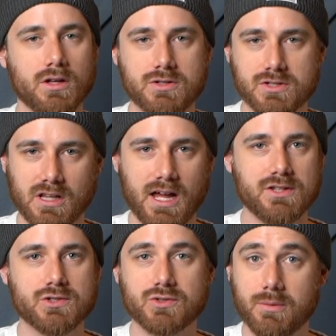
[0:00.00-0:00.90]
just light
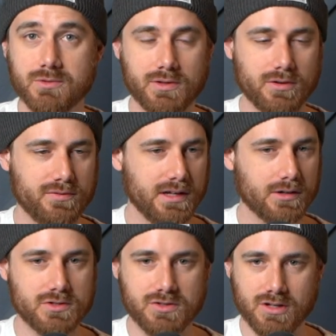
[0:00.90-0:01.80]
strums with your
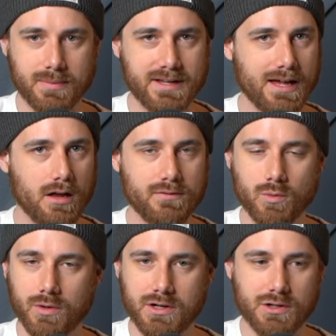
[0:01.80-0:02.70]
fingers just up and down if you
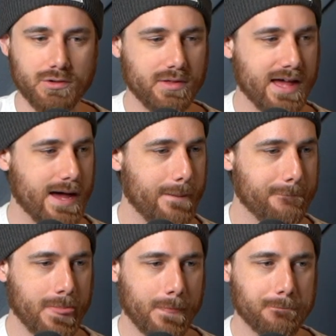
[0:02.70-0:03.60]
wanted to do that.
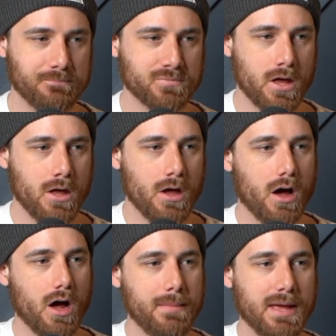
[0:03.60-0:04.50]

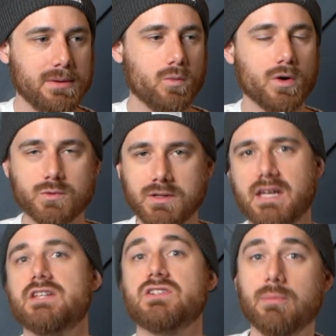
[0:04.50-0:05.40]
Maybe once we
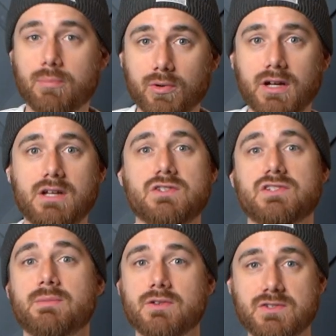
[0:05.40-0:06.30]
get into the bridge and
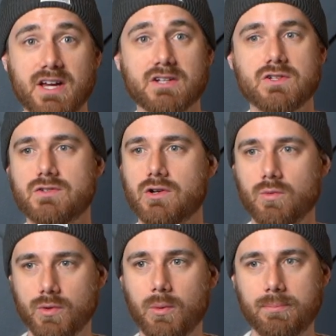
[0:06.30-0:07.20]
some of those sections that are
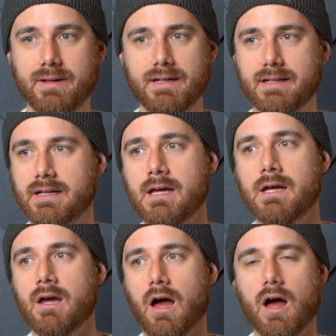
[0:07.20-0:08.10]
real big,
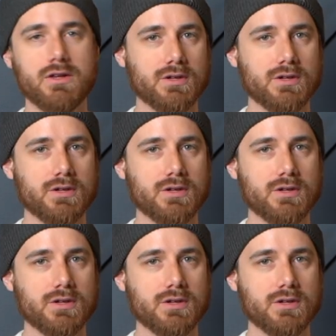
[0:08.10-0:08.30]
you